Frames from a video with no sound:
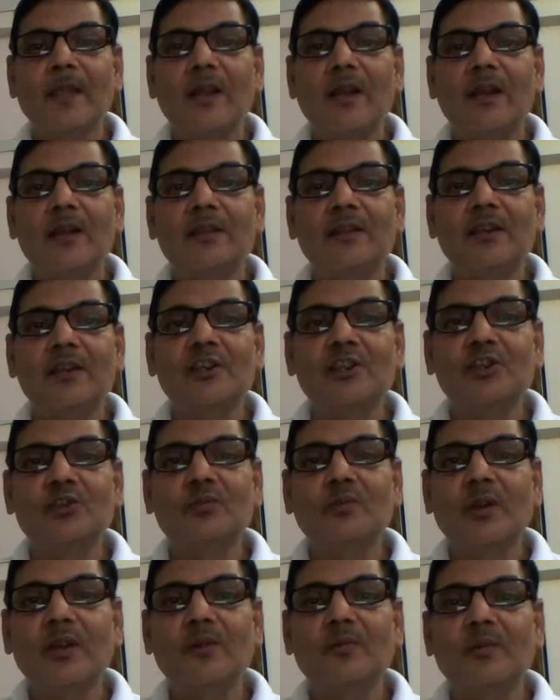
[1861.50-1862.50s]
and that is
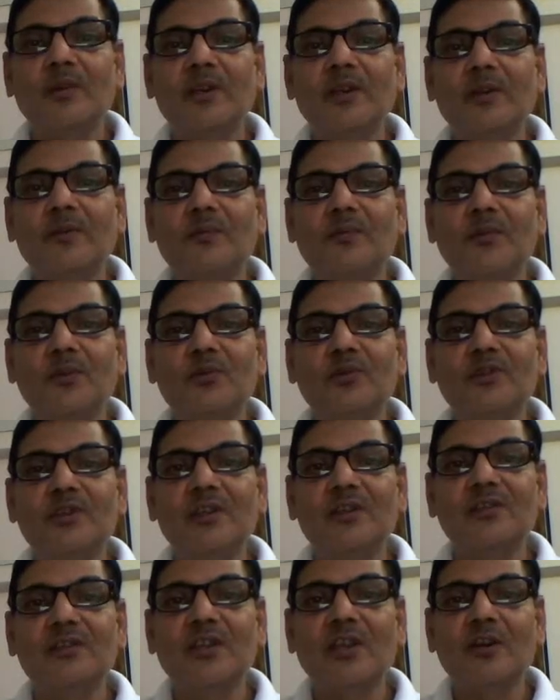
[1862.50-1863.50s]
why only few
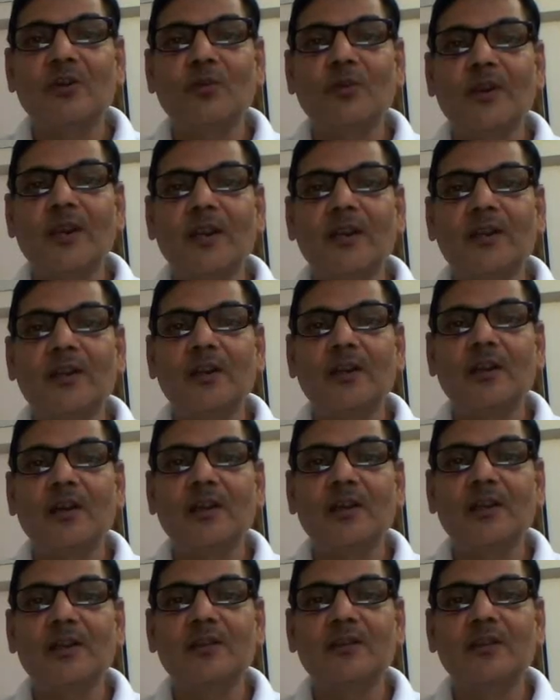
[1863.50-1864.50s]
genes are located
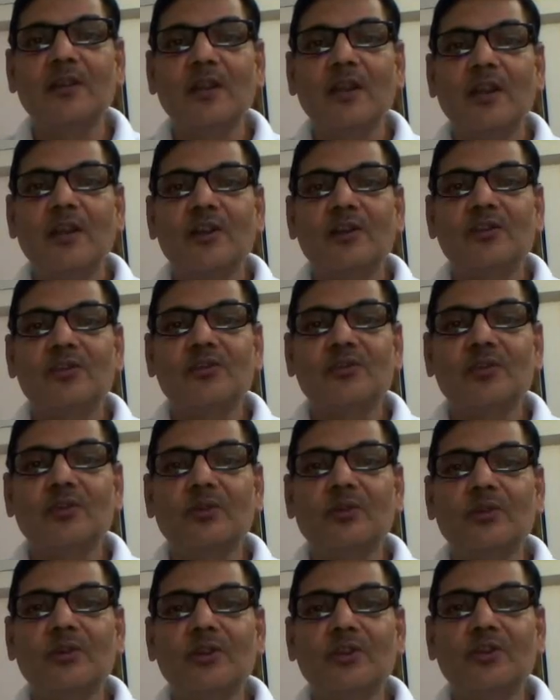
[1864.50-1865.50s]
on it.
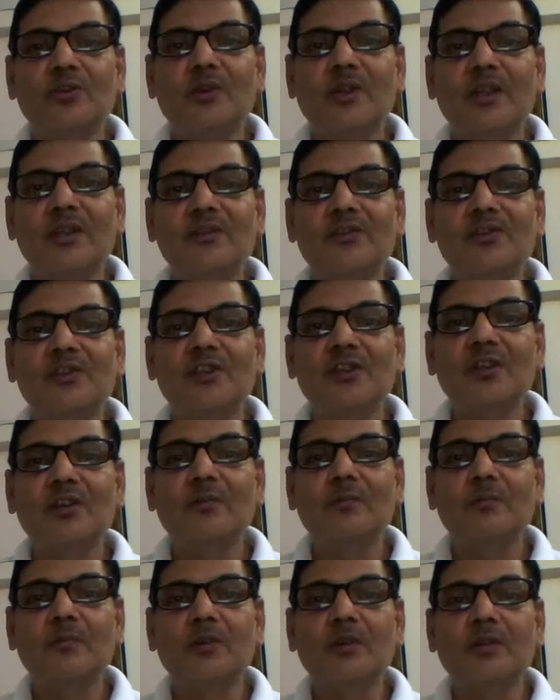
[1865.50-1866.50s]
So you can see
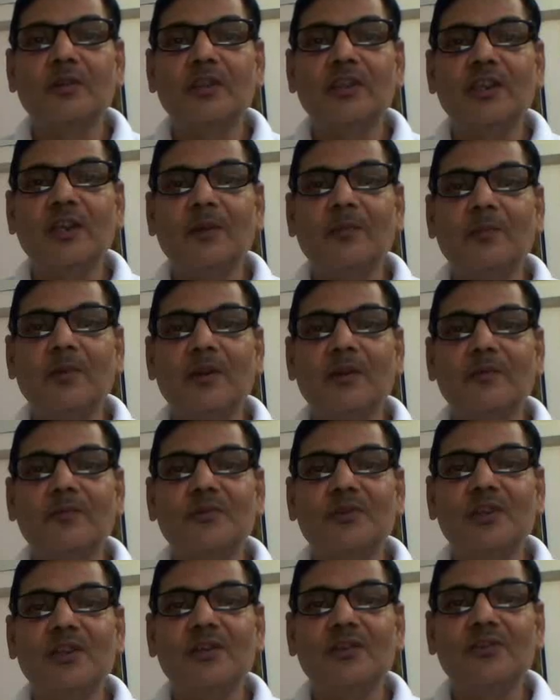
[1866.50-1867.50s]
the number of
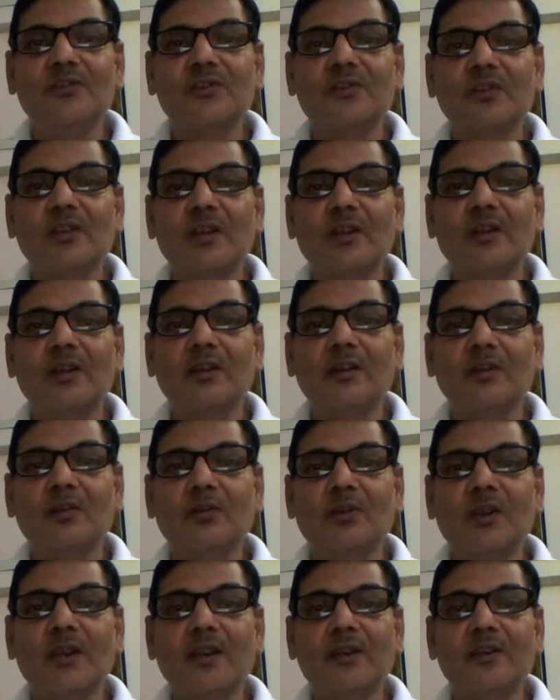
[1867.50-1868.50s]
genes
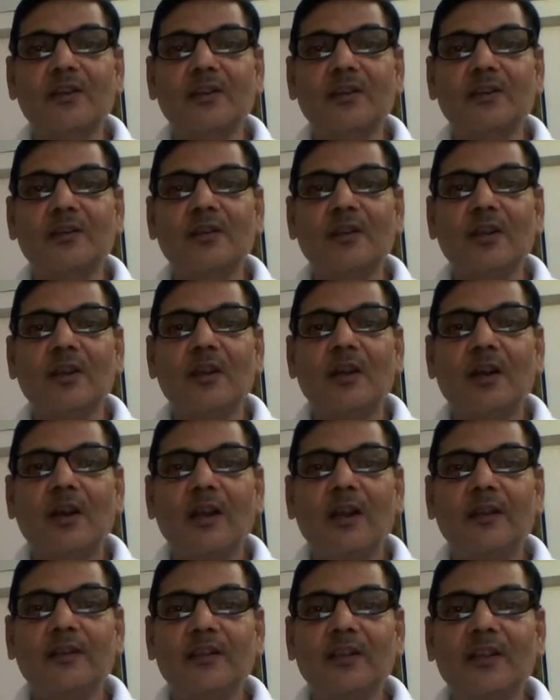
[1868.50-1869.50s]
located
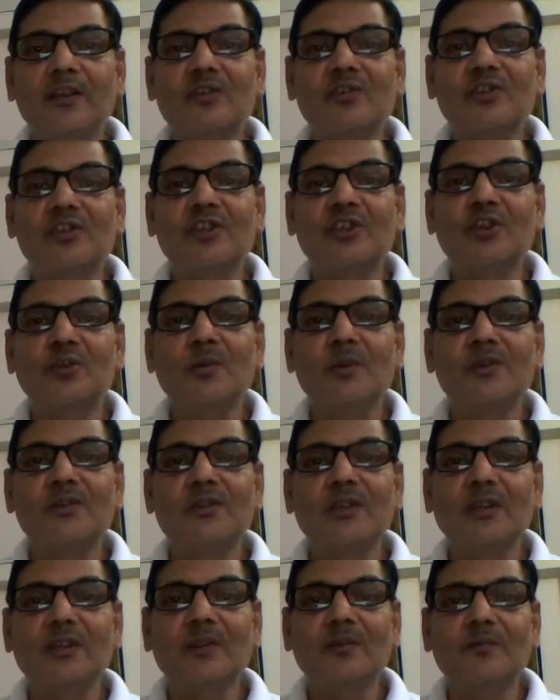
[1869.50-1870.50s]
and their
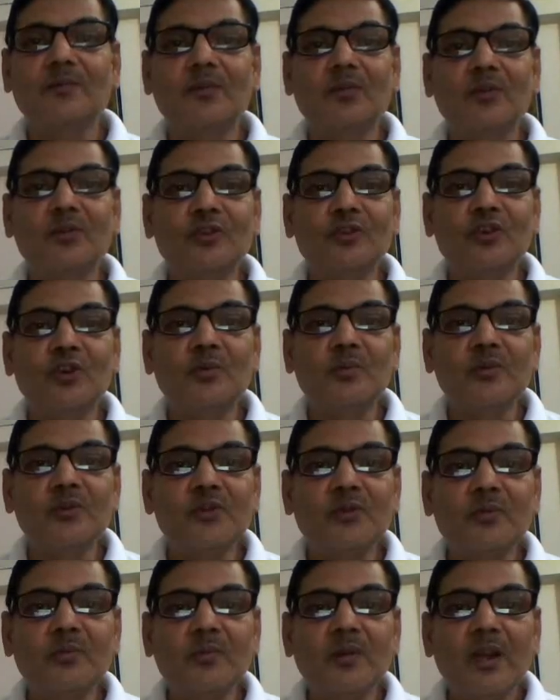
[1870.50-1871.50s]
sequence on the fourth
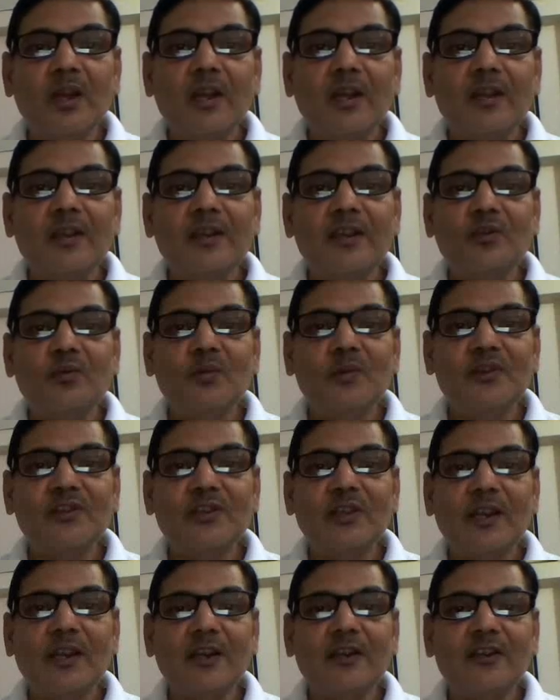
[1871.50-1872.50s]
chromosome. Here we
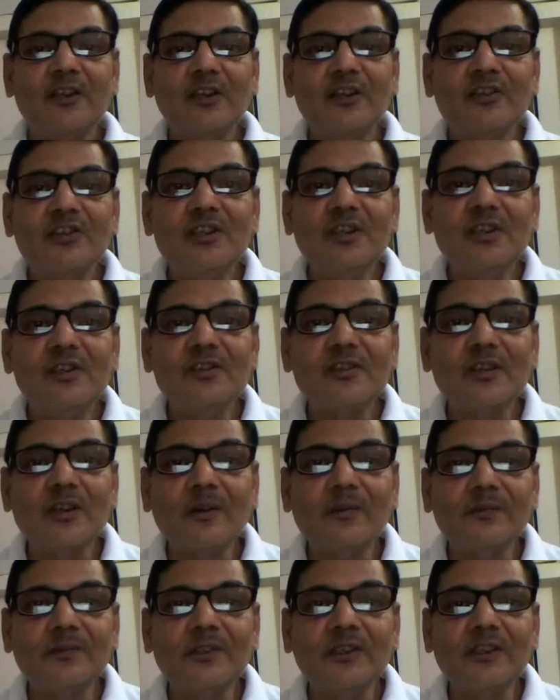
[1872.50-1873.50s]
selected genes
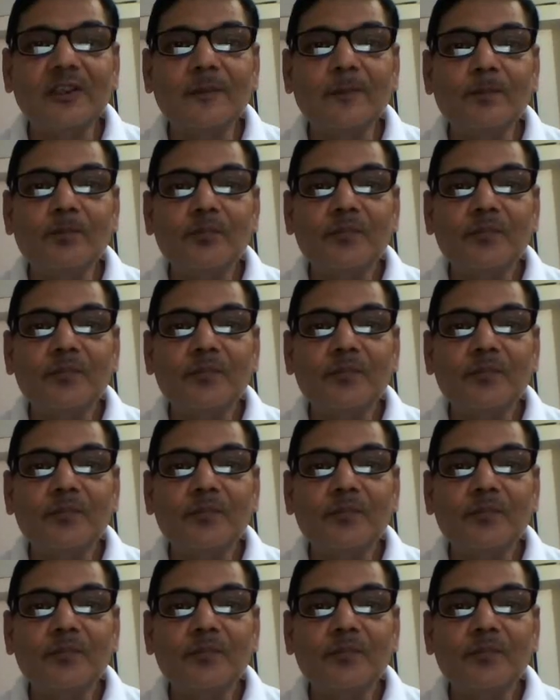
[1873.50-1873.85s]
of the